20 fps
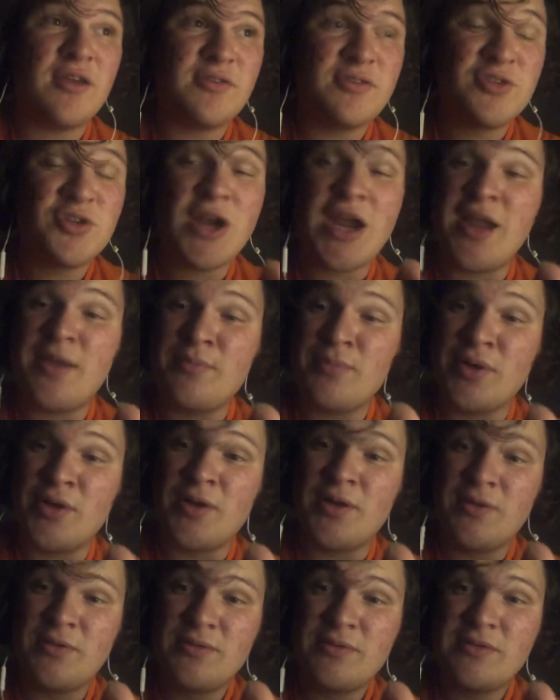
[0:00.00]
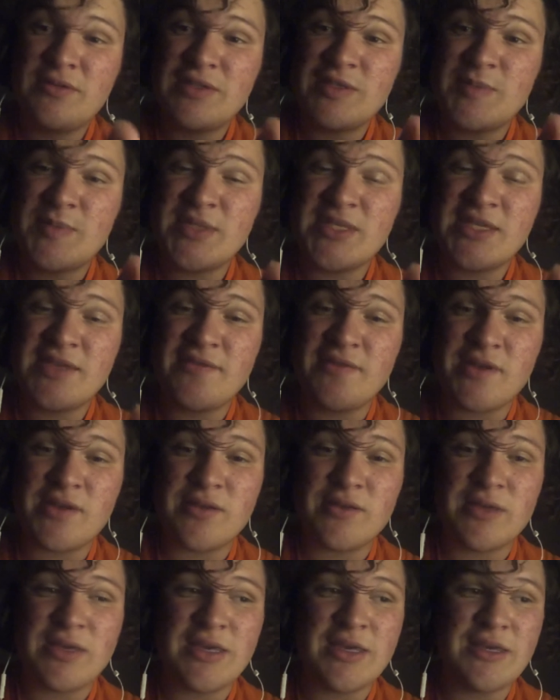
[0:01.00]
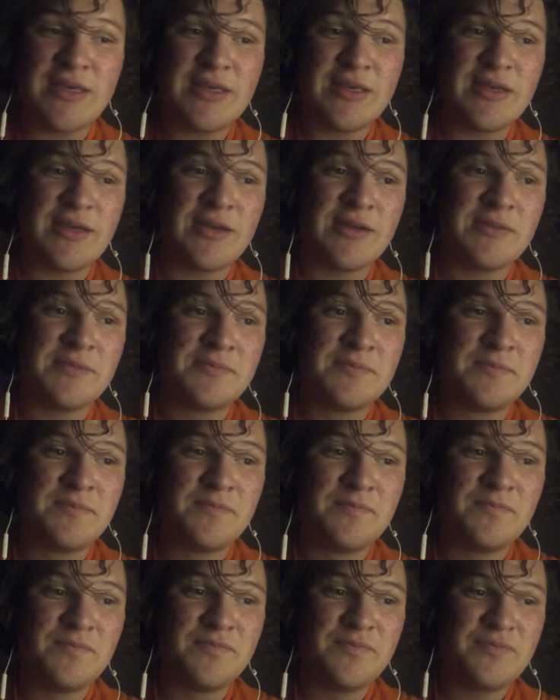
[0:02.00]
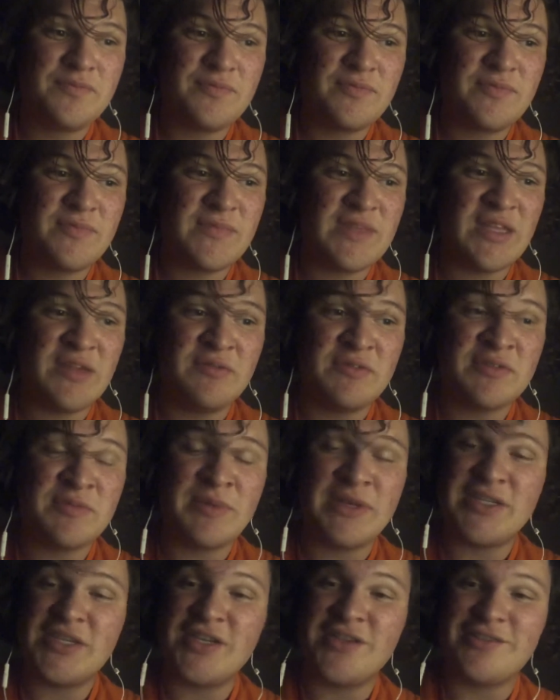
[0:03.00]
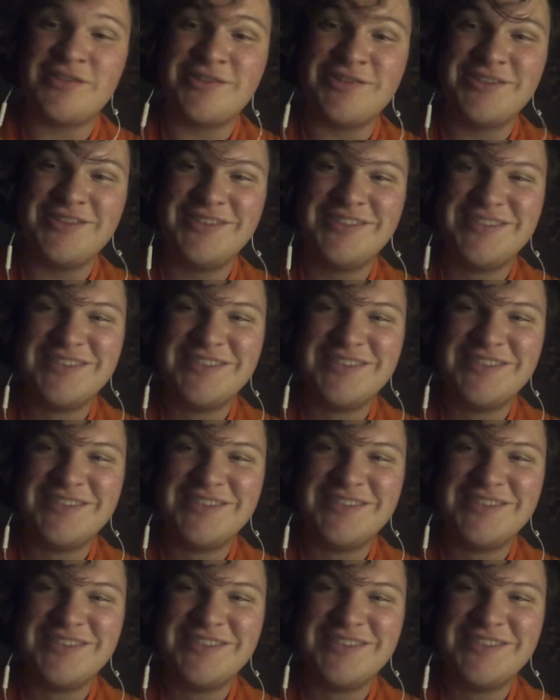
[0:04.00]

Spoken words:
Dragon Ball specifically, it was my childhood,